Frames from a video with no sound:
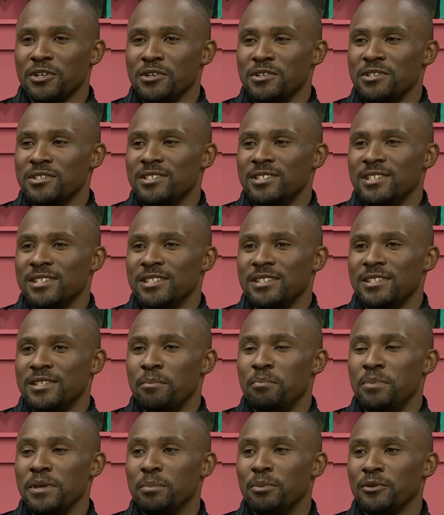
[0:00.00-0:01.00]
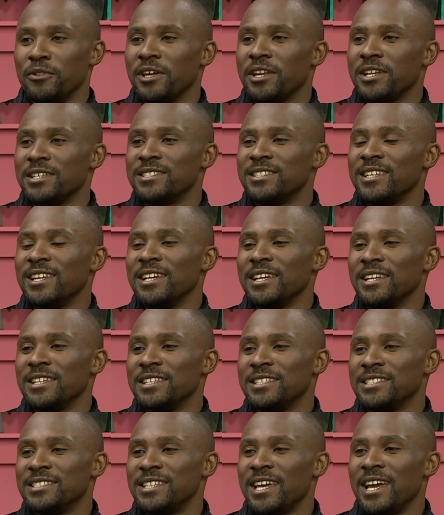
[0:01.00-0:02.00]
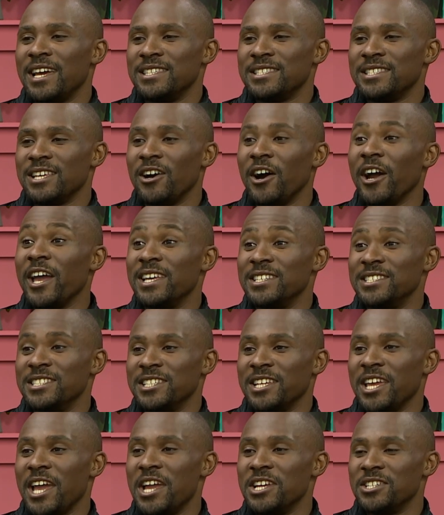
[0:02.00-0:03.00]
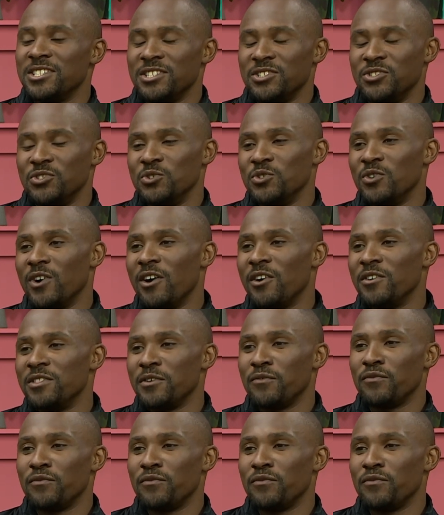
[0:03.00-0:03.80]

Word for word: because the people that are sitting in the stands are as engaged as you are